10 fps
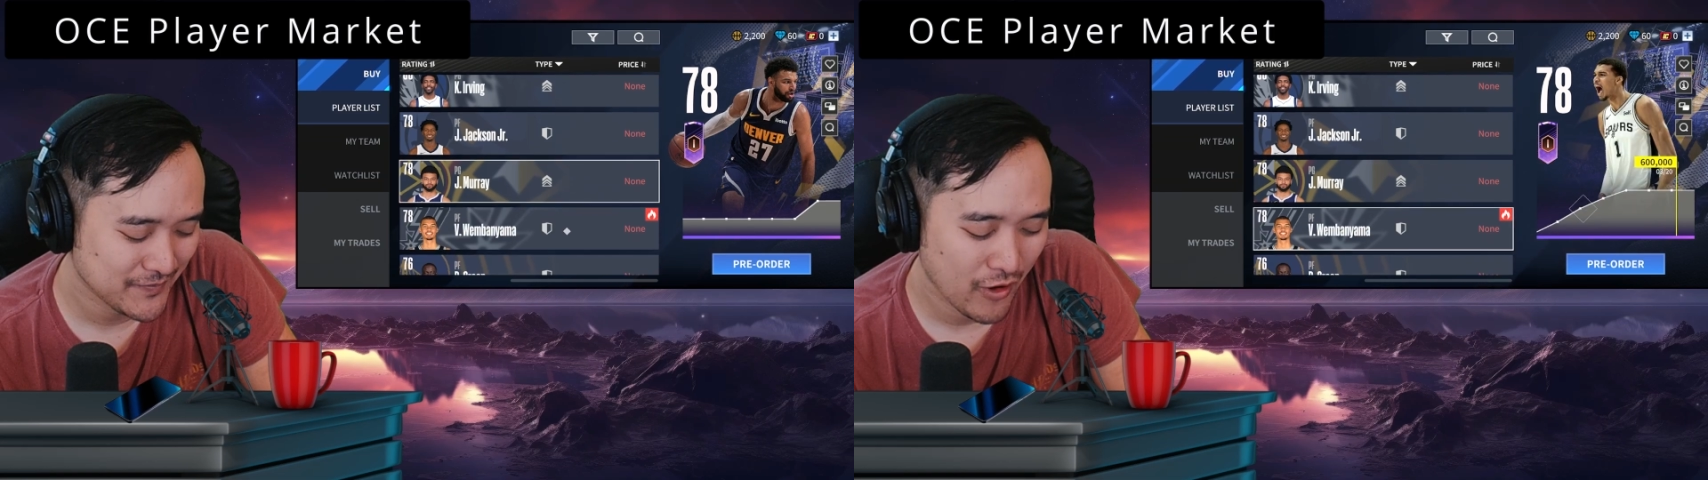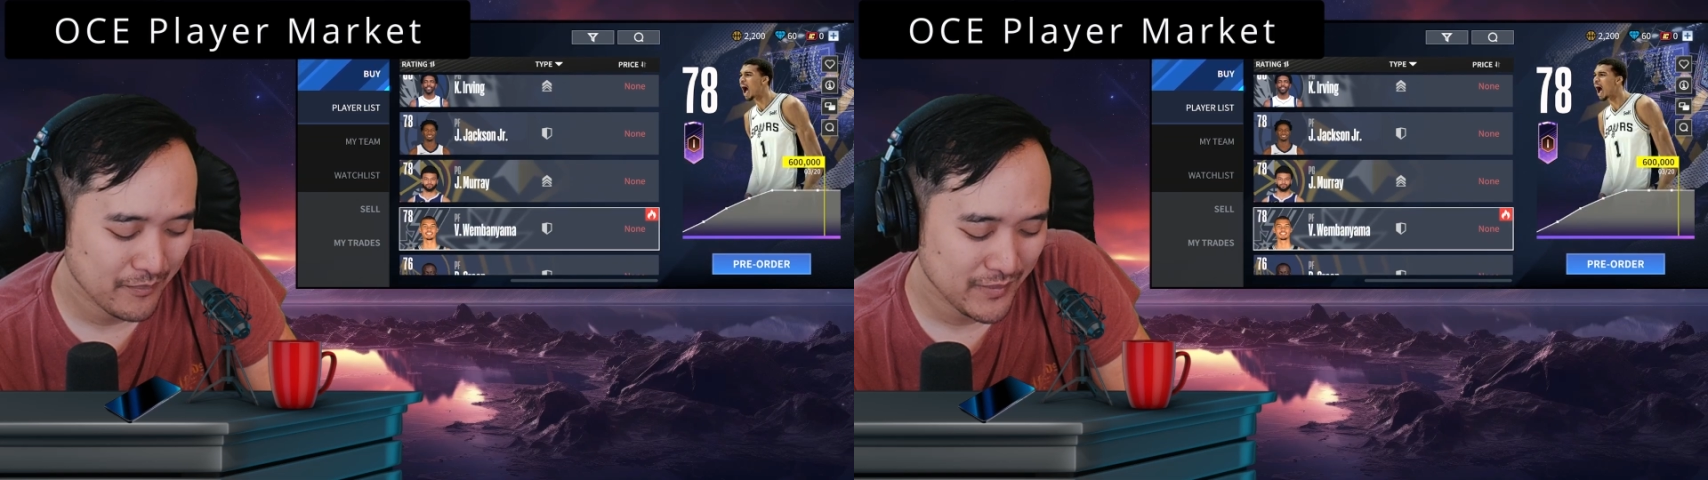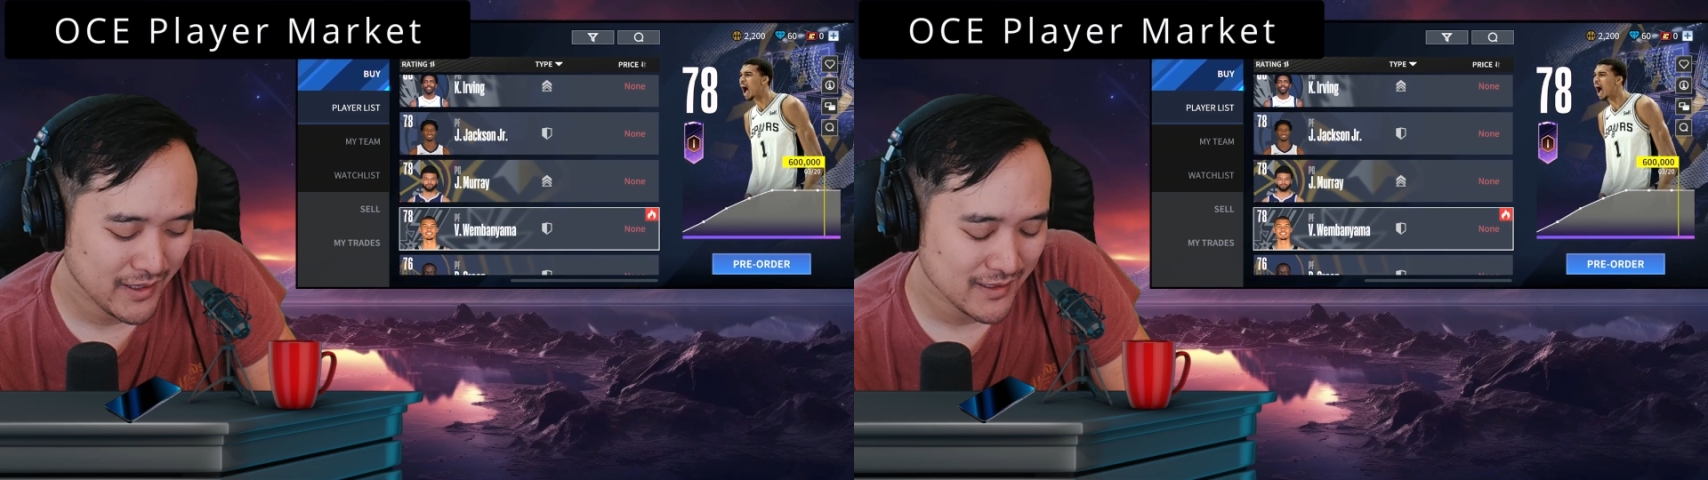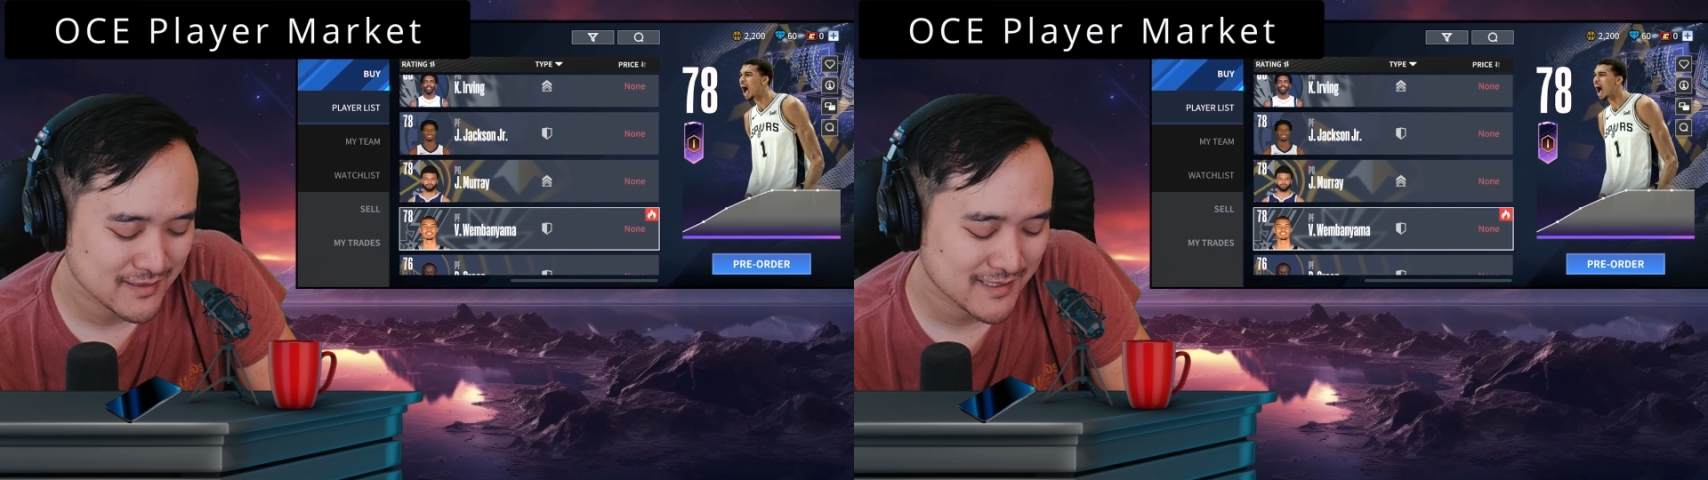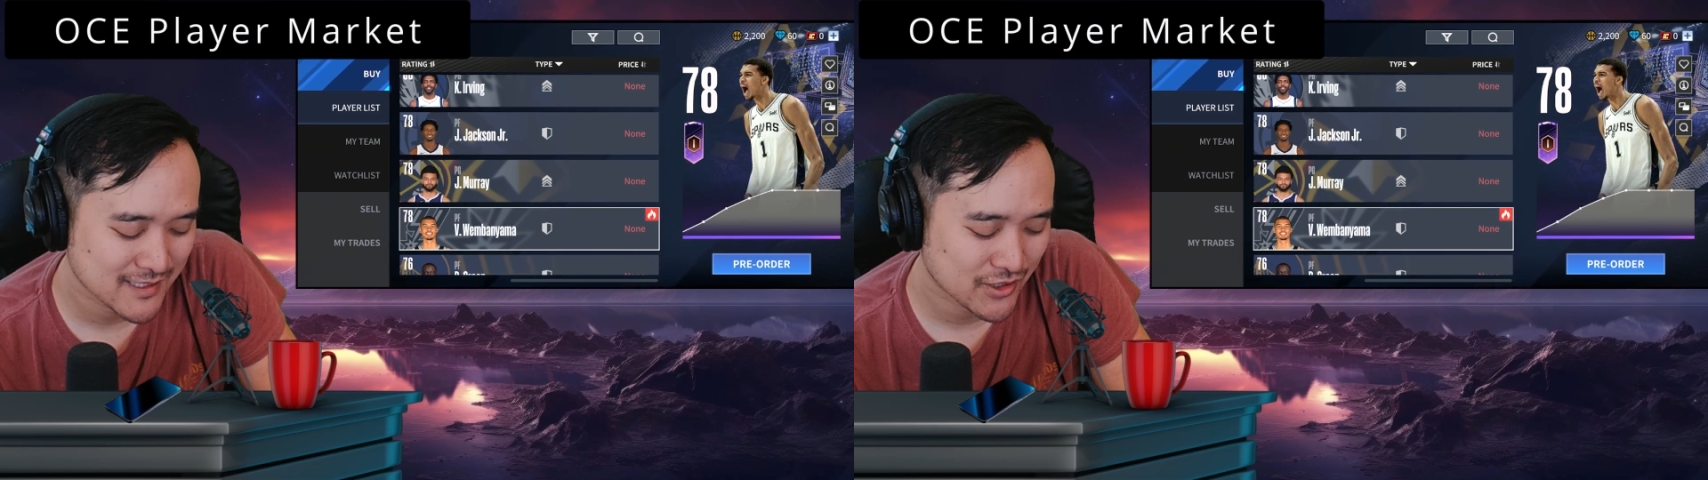Wemby
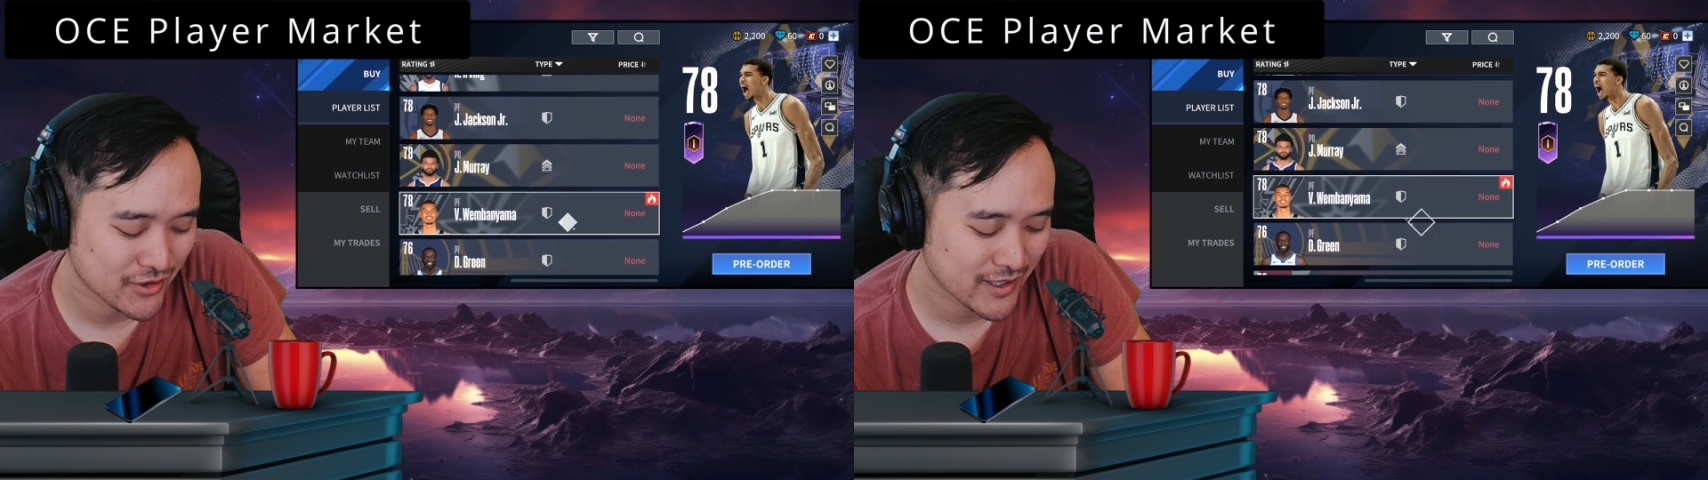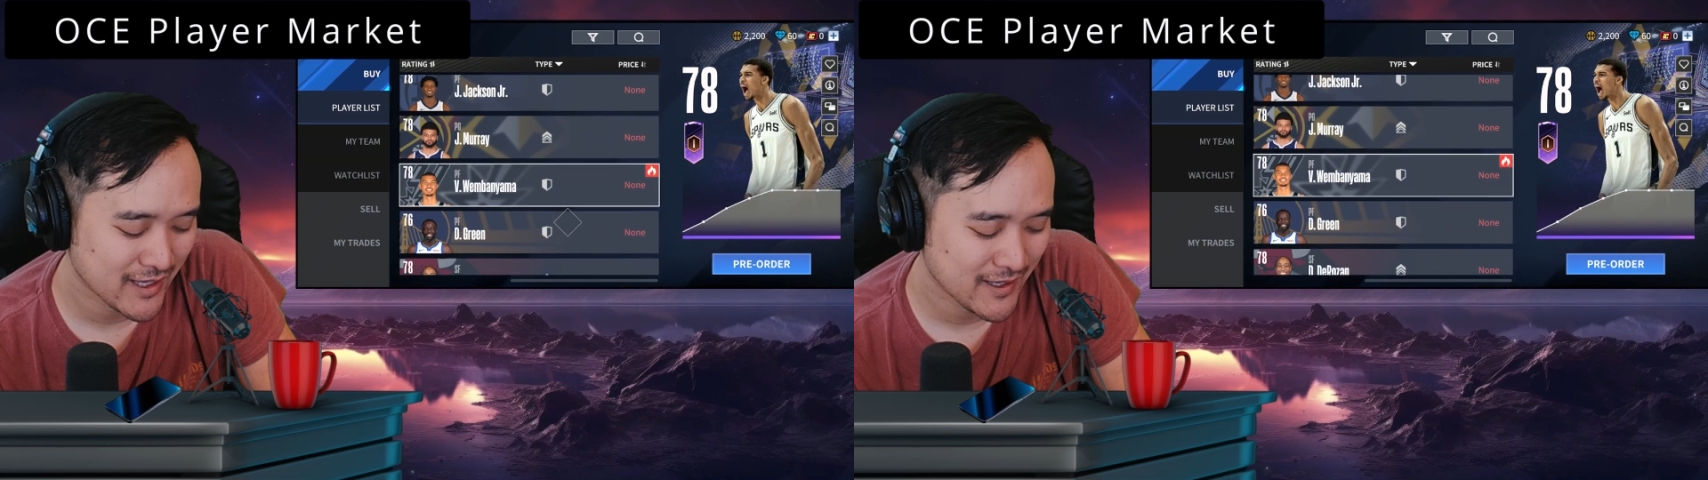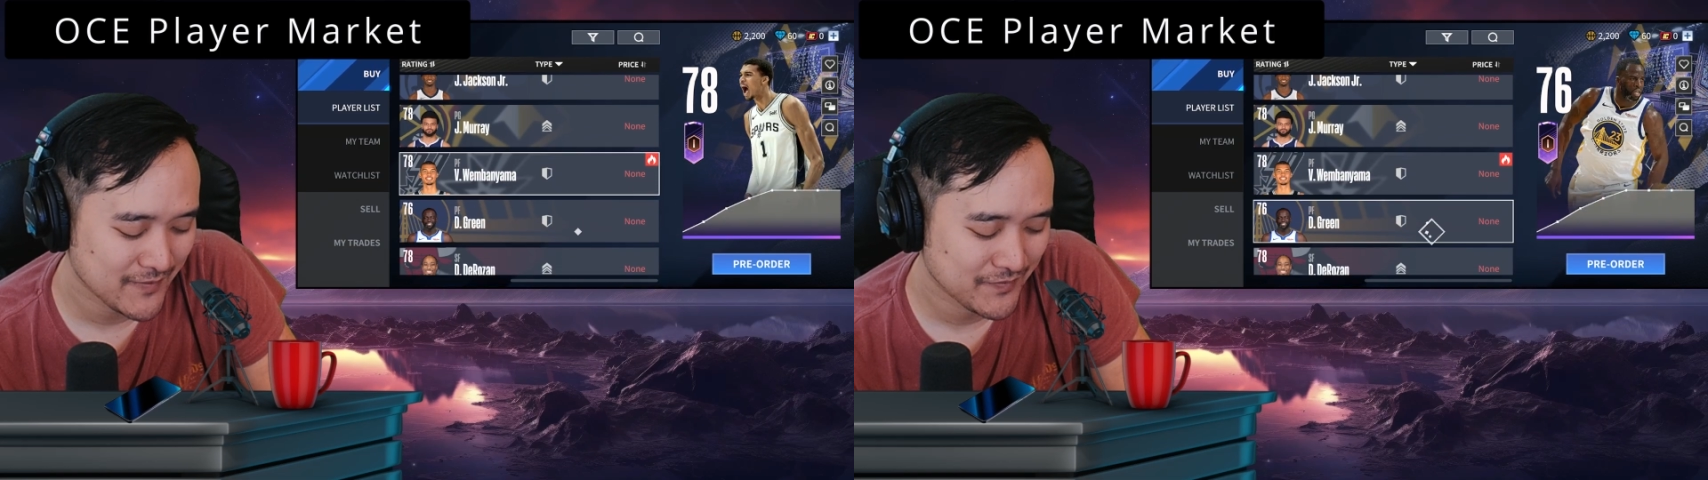600k,